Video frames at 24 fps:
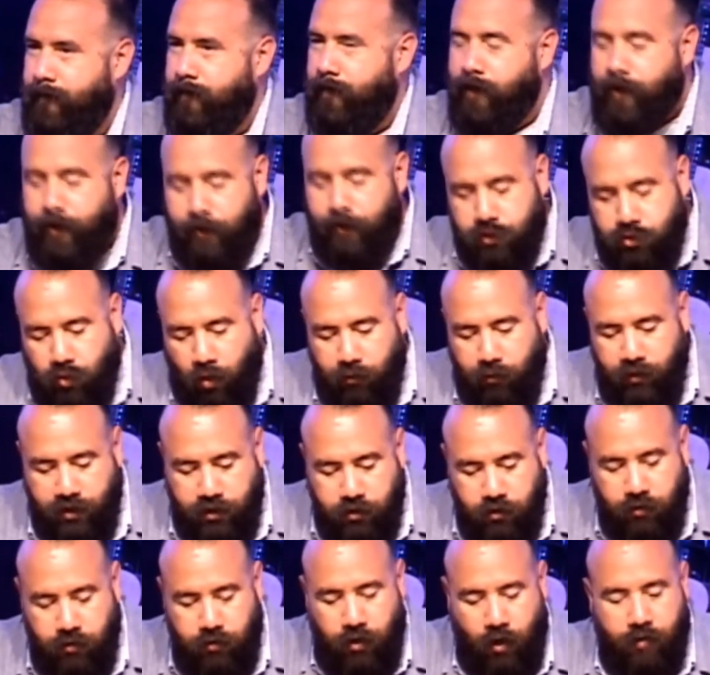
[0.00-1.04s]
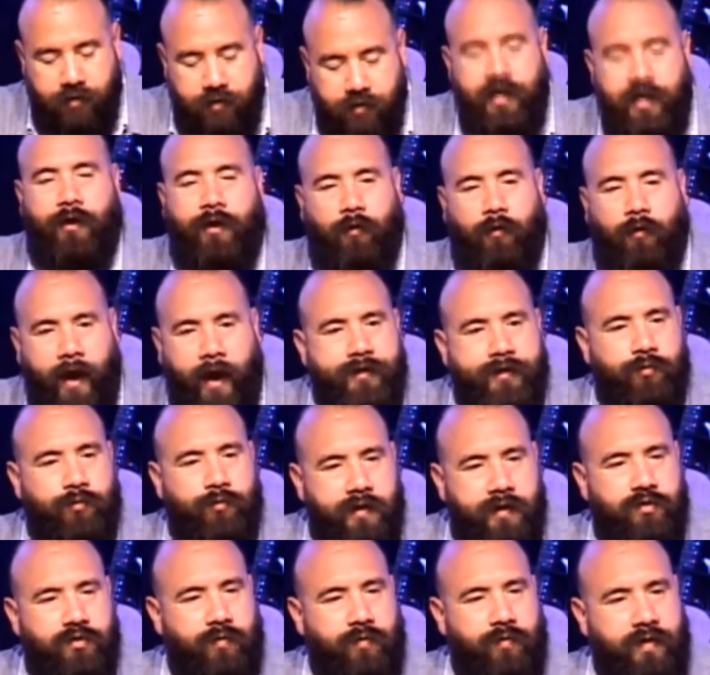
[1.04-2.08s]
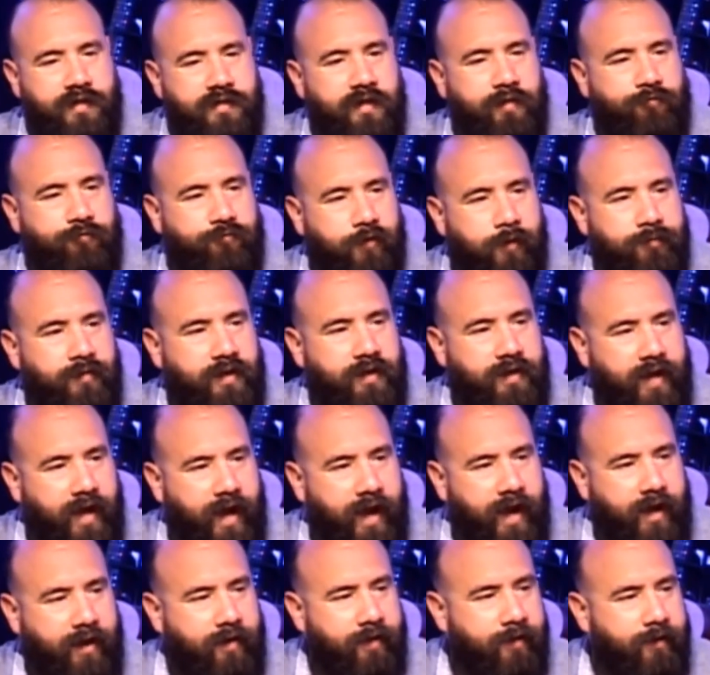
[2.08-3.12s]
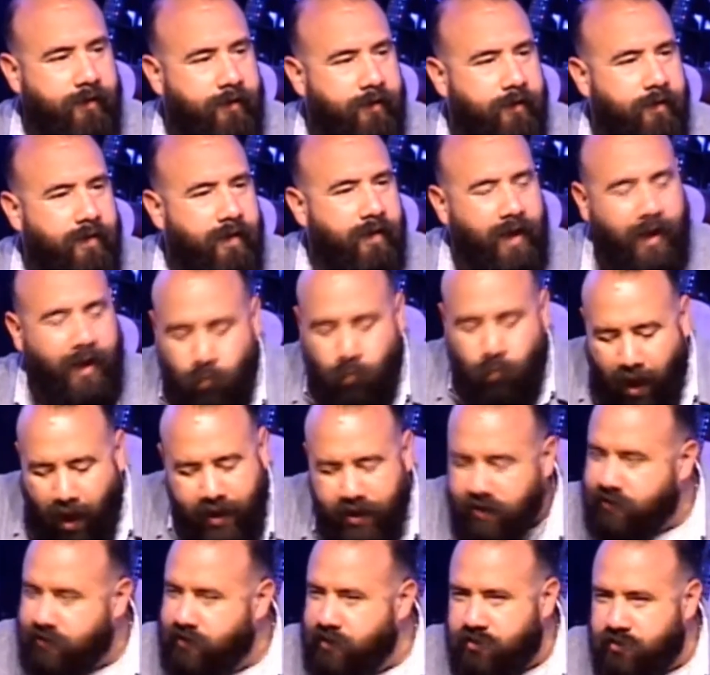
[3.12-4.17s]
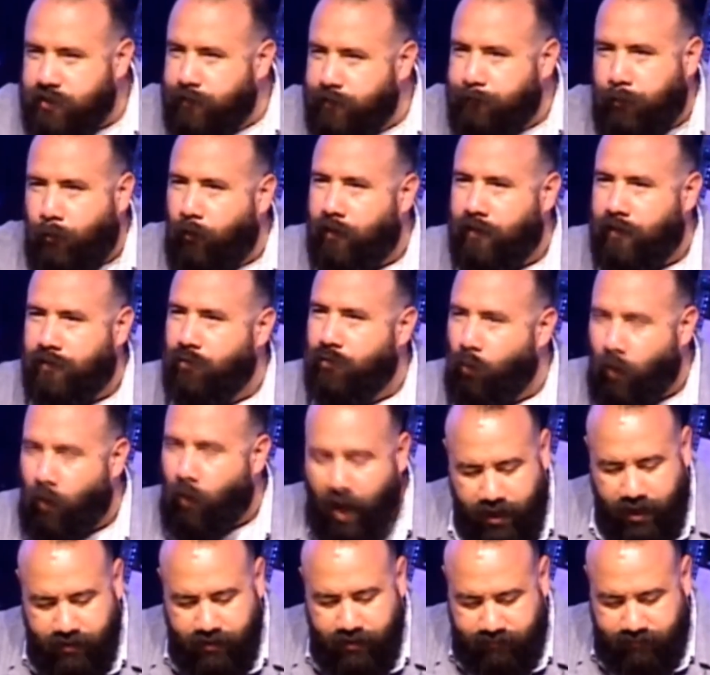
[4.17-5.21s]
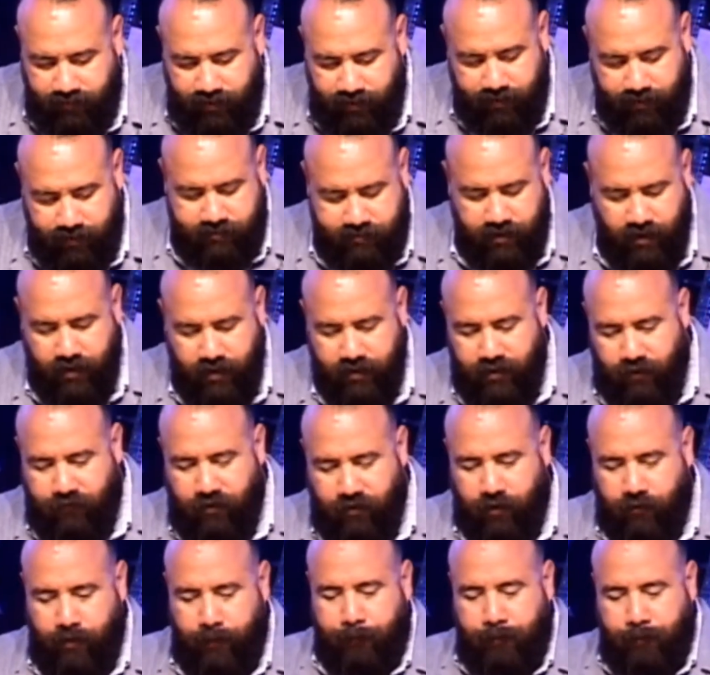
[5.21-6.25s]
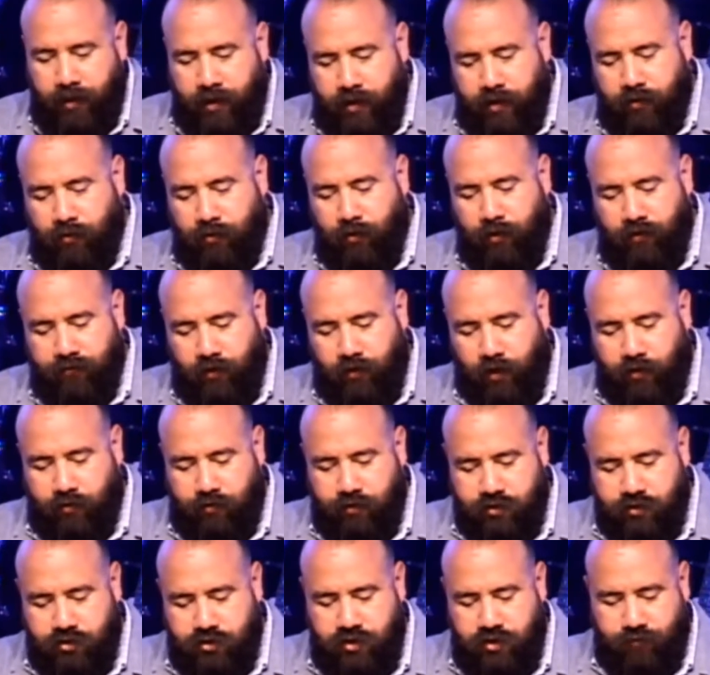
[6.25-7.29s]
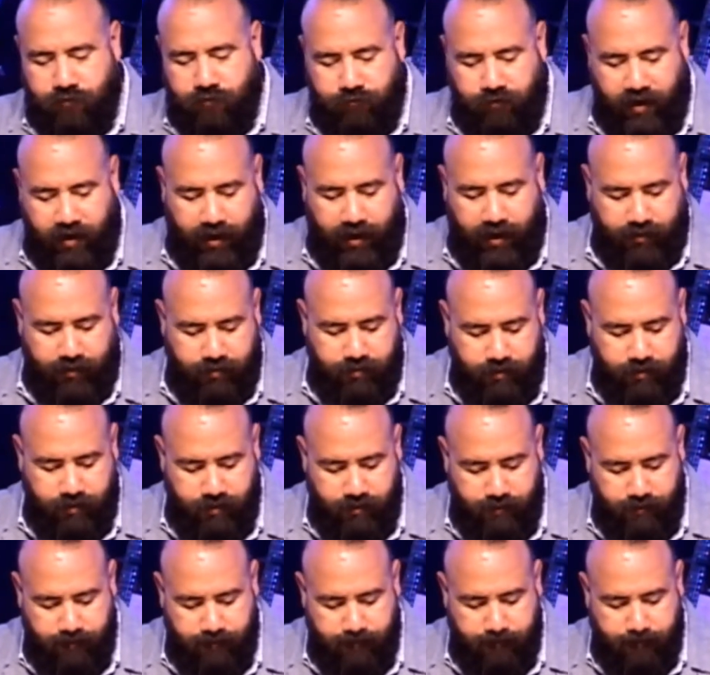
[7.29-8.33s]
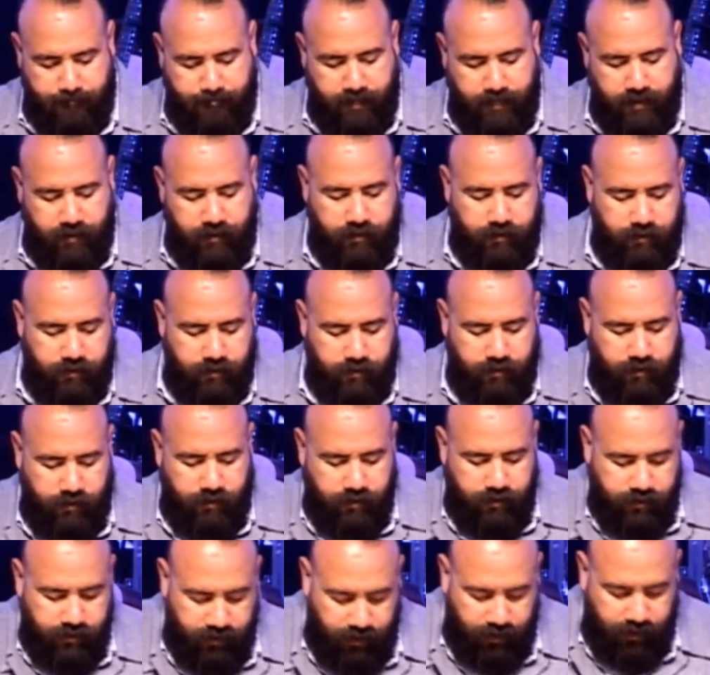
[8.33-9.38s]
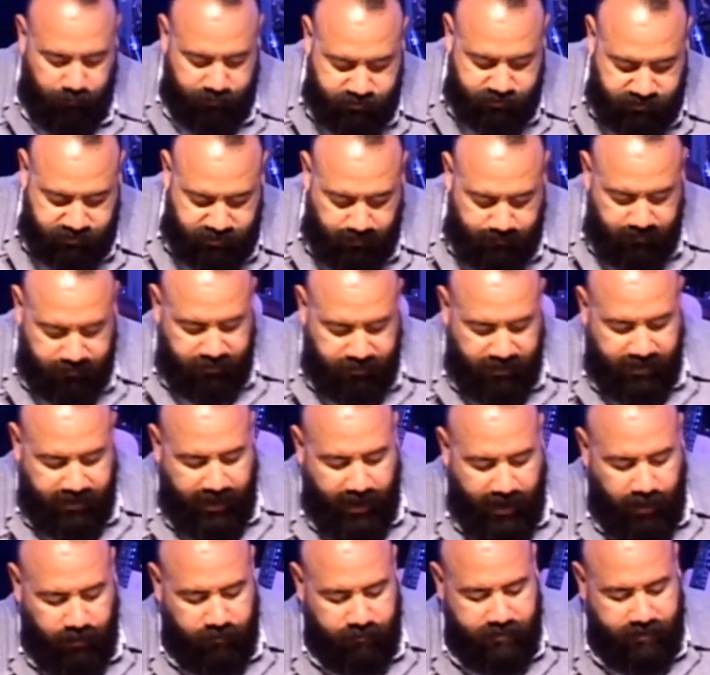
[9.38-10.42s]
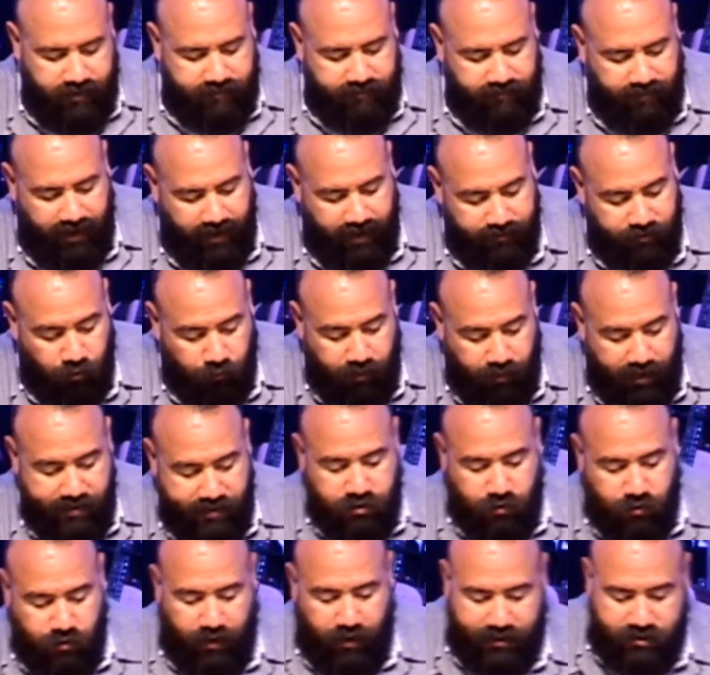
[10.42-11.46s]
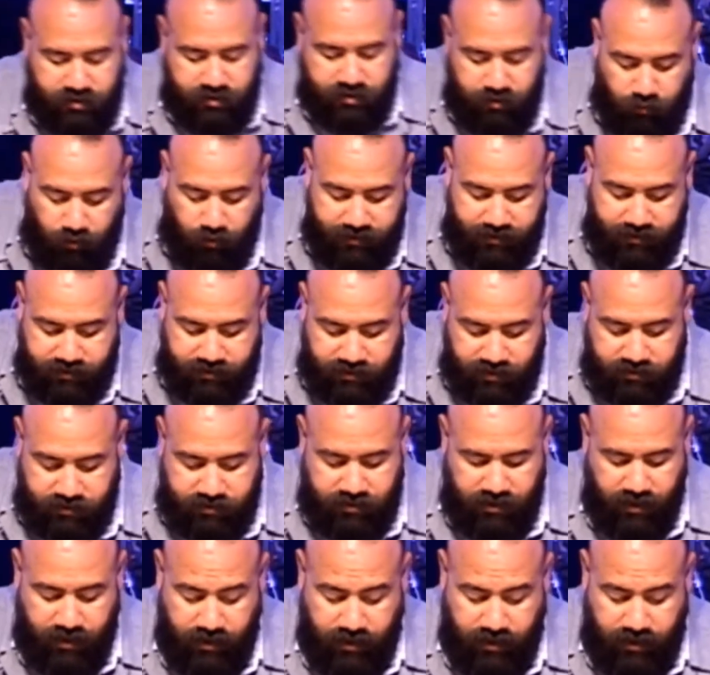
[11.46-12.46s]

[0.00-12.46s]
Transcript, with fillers: Here's what we do know is that Christ was risen from the dead. And why is this important? Why is this the very pinnacle of our Christian faith? It was Timothy Keller that said the resurrection, well, this is